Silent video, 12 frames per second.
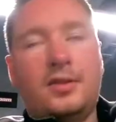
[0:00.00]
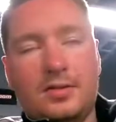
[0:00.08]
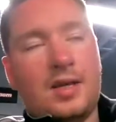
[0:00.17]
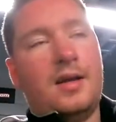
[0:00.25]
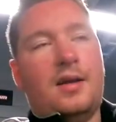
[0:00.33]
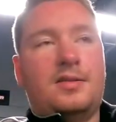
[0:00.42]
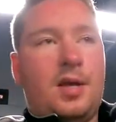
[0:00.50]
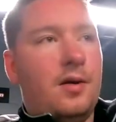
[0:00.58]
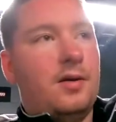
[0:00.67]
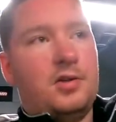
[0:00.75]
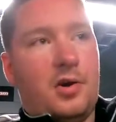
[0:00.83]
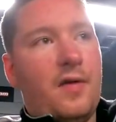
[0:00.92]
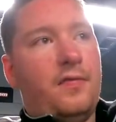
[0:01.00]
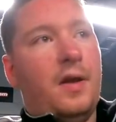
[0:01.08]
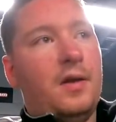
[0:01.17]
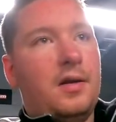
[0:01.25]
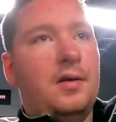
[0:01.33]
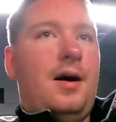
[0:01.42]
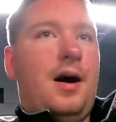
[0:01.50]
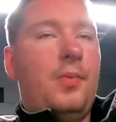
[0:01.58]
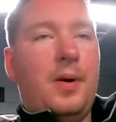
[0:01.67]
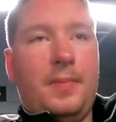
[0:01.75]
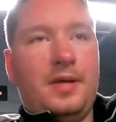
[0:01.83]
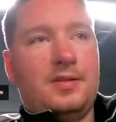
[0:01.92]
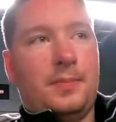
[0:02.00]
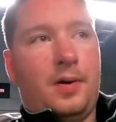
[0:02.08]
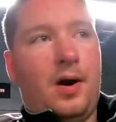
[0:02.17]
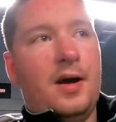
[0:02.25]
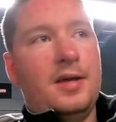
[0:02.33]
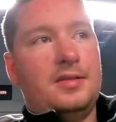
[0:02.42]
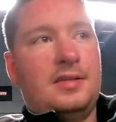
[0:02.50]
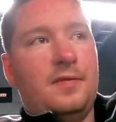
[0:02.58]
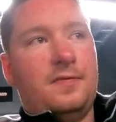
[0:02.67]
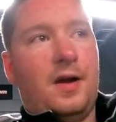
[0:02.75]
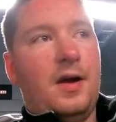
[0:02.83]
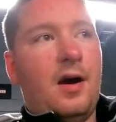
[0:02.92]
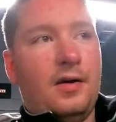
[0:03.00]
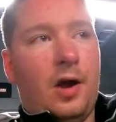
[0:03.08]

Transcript: I just had a ton of traffic. I wouldn't be surprised if I